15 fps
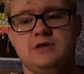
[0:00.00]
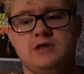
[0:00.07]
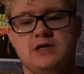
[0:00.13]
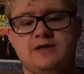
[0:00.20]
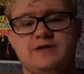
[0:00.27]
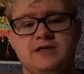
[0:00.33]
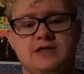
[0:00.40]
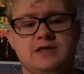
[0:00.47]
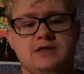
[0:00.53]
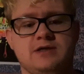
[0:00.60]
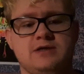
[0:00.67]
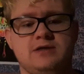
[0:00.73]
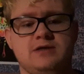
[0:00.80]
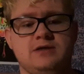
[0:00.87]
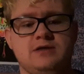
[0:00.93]
I think
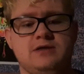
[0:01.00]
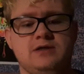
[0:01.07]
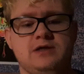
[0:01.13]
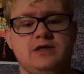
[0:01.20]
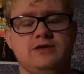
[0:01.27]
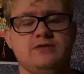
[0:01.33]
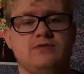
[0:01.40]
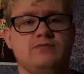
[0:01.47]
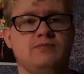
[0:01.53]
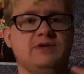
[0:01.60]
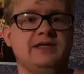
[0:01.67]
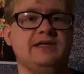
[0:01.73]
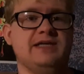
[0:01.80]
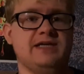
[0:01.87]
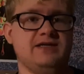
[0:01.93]
either
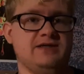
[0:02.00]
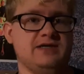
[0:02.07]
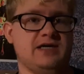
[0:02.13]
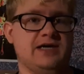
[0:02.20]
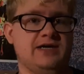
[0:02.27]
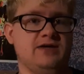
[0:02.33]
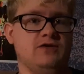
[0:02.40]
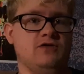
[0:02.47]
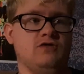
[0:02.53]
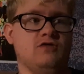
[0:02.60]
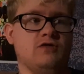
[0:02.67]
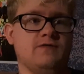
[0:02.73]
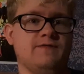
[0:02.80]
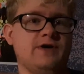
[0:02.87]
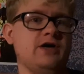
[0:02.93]
really late in the night
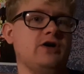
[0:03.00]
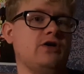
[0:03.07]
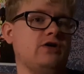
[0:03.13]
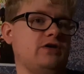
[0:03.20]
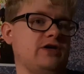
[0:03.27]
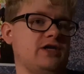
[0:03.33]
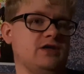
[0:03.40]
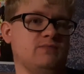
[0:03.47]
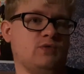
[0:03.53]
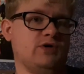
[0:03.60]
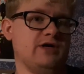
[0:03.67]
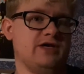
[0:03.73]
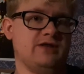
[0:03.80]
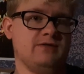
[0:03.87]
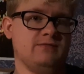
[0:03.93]
or very early in the
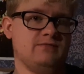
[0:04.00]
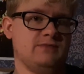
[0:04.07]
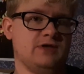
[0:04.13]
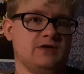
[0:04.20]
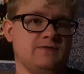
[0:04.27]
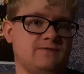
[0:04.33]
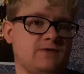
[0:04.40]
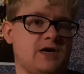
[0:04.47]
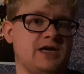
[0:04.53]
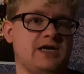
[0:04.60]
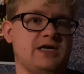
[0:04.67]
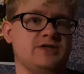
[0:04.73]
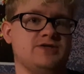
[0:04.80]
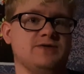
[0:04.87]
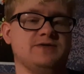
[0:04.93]
morning. You know,
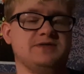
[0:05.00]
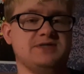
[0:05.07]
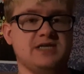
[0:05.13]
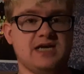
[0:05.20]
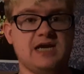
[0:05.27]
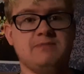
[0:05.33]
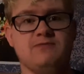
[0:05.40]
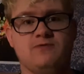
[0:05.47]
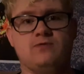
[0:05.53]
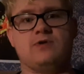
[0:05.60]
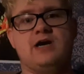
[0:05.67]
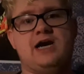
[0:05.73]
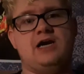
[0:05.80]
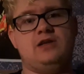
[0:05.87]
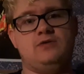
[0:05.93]
Friday, so it's the day before
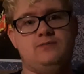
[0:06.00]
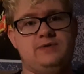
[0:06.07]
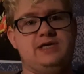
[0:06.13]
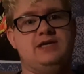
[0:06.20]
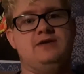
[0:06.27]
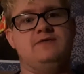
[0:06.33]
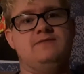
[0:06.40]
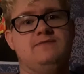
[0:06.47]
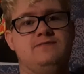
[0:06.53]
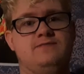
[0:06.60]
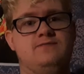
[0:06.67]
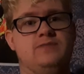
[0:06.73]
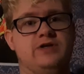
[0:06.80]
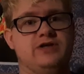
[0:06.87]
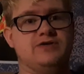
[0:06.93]
Halloween
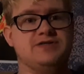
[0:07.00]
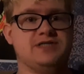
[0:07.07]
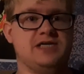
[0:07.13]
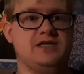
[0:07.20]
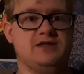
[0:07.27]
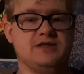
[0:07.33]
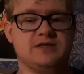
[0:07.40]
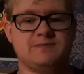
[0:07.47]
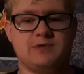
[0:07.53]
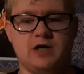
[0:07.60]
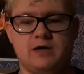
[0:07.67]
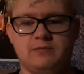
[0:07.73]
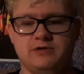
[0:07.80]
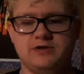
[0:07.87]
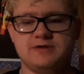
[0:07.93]
when you're seeing this
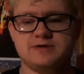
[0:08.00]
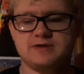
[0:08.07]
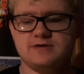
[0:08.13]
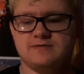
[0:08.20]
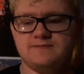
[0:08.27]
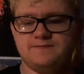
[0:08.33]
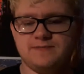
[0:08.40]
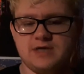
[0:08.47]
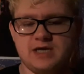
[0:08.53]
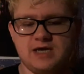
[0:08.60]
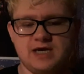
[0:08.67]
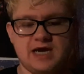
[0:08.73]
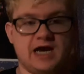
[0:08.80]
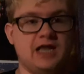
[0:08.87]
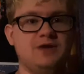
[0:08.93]
probably. So
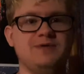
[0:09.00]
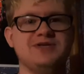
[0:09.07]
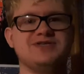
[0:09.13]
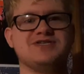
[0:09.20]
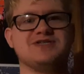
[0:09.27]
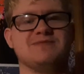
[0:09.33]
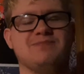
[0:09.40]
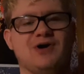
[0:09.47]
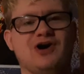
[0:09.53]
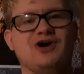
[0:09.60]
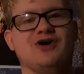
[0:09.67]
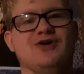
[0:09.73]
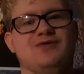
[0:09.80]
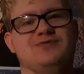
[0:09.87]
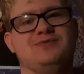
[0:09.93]
Halloween's
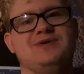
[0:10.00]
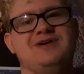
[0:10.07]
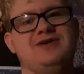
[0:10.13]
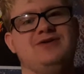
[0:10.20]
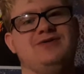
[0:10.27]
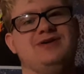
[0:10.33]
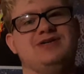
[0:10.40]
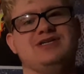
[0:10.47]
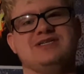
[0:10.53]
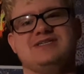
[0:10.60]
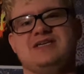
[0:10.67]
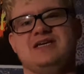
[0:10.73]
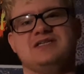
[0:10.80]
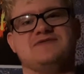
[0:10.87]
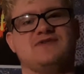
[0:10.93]
tomorrow. We're going to go ahead and just
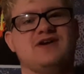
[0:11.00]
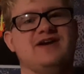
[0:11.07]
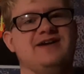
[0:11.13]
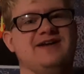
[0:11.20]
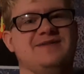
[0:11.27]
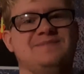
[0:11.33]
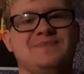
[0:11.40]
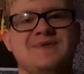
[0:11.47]
say it's Friday